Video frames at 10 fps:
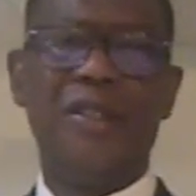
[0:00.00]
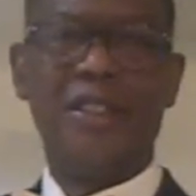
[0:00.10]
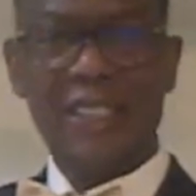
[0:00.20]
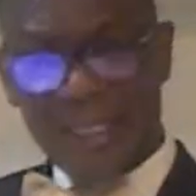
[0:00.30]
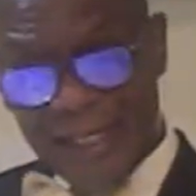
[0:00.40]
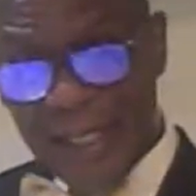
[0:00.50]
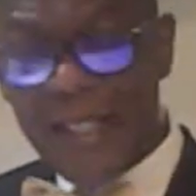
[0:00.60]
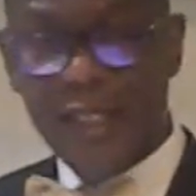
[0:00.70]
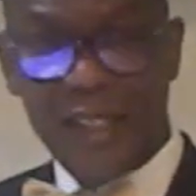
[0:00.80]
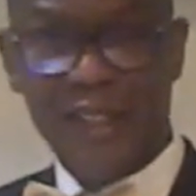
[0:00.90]
the
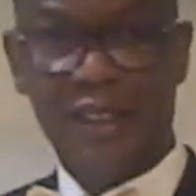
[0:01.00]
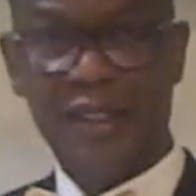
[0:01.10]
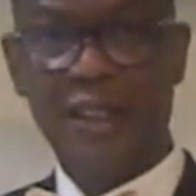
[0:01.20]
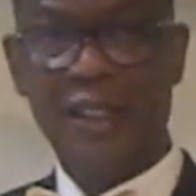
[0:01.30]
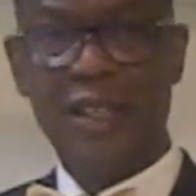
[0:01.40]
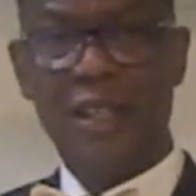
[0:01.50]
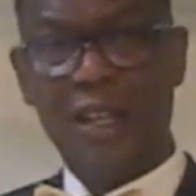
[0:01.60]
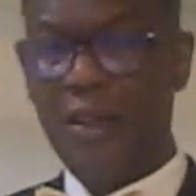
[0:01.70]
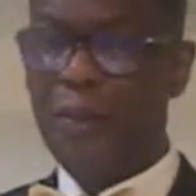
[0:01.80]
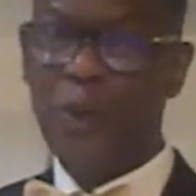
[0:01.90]
teachings
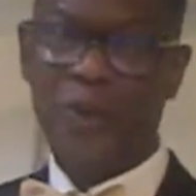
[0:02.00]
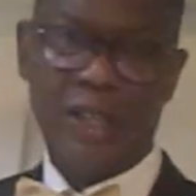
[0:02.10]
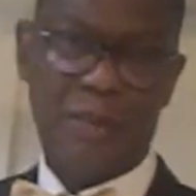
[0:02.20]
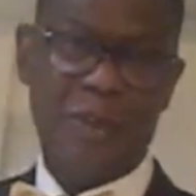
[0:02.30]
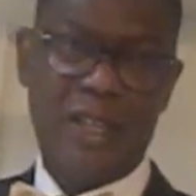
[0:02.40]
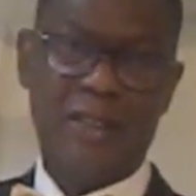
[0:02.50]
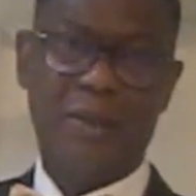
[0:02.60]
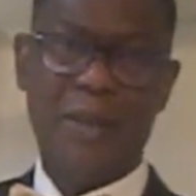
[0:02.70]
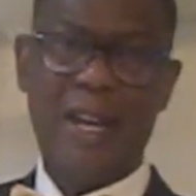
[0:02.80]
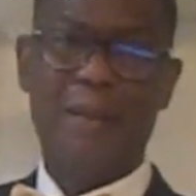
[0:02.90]
of the Most Honorable Elijah
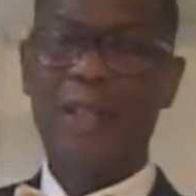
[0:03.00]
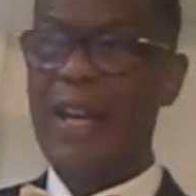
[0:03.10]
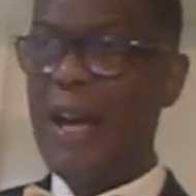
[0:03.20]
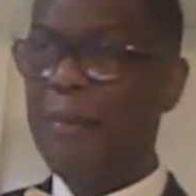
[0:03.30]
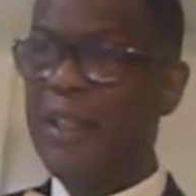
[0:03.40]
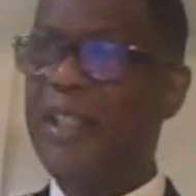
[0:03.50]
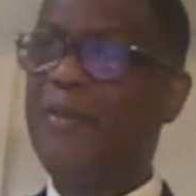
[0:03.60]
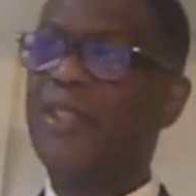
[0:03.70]
Muhammad. I believe in